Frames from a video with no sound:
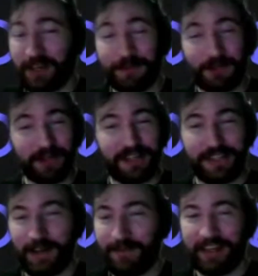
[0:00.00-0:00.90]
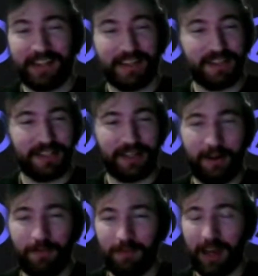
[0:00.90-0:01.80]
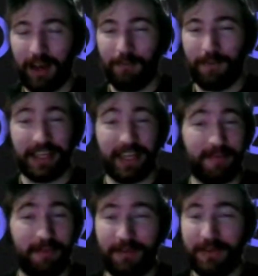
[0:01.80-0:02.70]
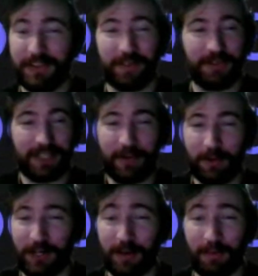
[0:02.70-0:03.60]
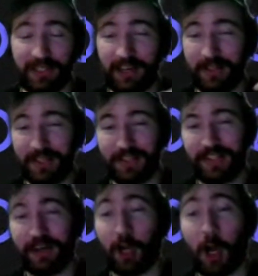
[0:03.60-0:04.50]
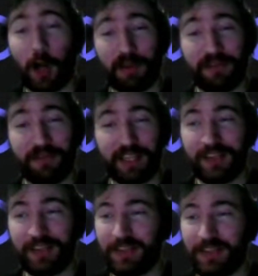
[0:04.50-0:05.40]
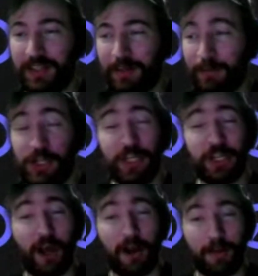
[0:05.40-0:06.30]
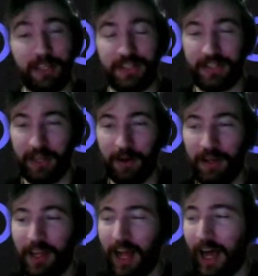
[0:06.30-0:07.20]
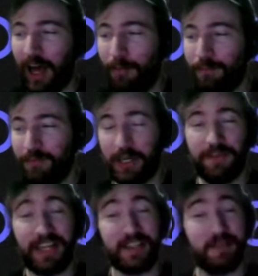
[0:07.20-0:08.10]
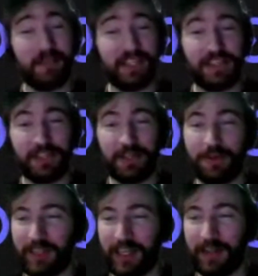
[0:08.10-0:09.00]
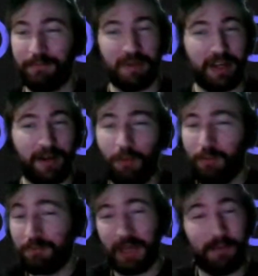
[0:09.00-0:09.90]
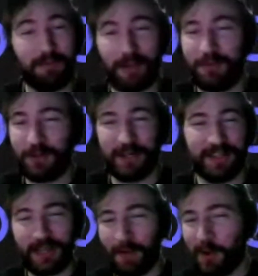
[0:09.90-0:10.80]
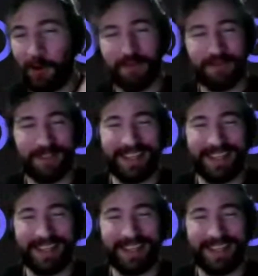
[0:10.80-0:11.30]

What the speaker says: come join us, come find us, again, every single day we're trying to build out this economy of things, the machine economy. So, if that speaks to you, then, come join us, come home.